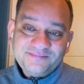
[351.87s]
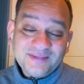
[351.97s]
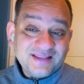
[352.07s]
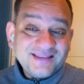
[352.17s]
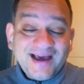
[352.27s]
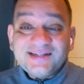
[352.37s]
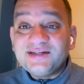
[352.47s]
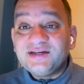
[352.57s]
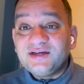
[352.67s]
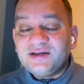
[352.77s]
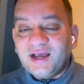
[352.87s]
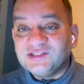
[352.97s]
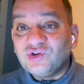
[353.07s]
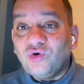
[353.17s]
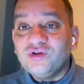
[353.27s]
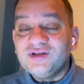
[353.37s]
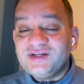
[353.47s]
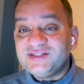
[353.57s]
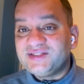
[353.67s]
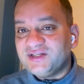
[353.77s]
That has all
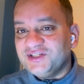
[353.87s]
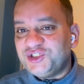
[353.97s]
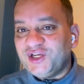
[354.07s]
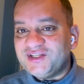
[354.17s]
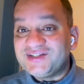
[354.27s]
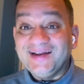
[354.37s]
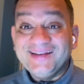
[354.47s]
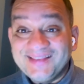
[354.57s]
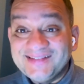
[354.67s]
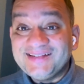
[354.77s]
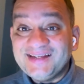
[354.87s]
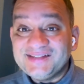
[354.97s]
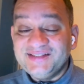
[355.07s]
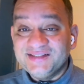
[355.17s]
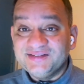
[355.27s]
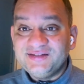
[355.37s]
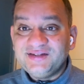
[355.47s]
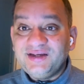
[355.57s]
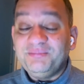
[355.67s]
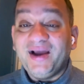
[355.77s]
suddenly changed this season.
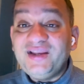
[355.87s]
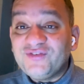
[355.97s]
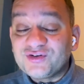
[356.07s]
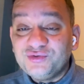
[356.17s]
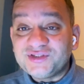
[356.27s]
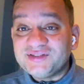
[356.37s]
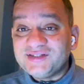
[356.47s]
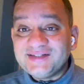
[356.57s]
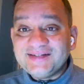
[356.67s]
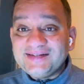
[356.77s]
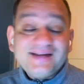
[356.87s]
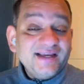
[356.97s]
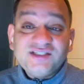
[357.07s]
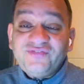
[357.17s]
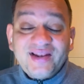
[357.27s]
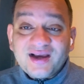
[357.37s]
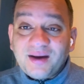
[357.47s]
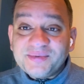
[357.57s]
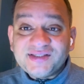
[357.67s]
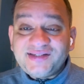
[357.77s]
Bayer Leverkusen is filling
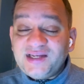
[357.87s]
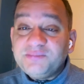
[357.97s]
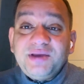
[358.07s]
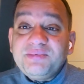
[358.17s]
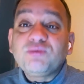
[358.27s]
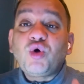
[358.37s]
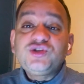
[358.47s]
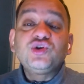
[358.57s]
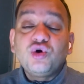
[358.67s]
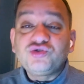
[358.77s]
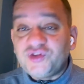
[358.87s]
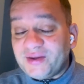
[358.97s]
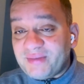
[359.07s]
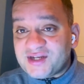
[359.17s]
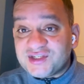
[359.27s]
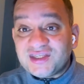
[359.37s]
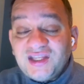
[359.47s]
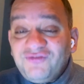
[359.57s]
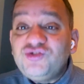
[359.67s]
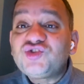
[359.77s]
up its stadium. People want to go to their matches. And
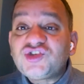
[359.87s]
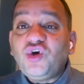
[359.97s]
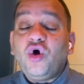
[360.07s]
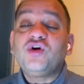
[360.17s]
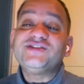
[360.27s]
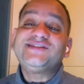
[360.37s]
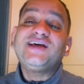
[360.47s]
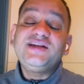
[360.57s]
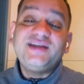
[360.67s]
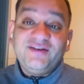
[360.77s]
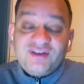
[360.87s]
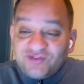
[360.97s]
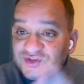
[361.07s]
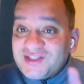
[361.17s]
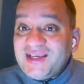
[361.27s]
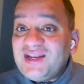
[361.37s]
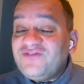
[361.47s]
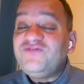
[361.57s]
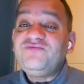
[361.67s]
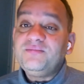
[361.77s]
if you saw on Sunday, and if you've seen,
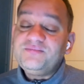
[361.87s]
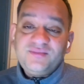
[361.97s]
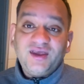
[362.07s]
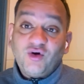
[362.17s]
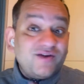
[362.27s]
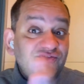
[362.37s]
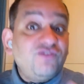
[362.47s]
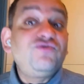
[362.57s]
or if you've